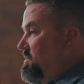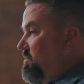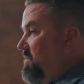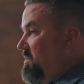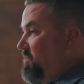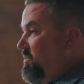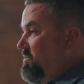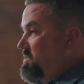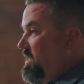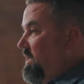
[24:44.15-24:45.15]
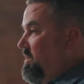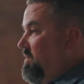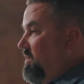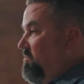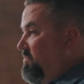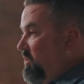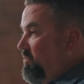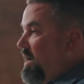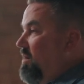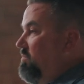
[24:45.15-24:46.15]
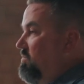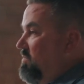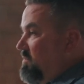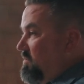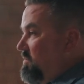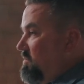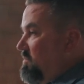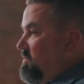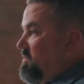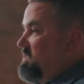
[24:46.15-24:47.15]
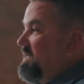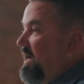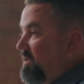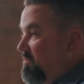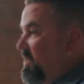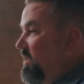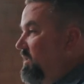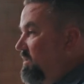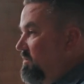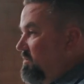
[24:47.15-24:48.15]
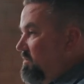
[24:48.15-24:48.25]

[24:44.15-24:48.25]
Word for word: Some people said it blew out the side of the building.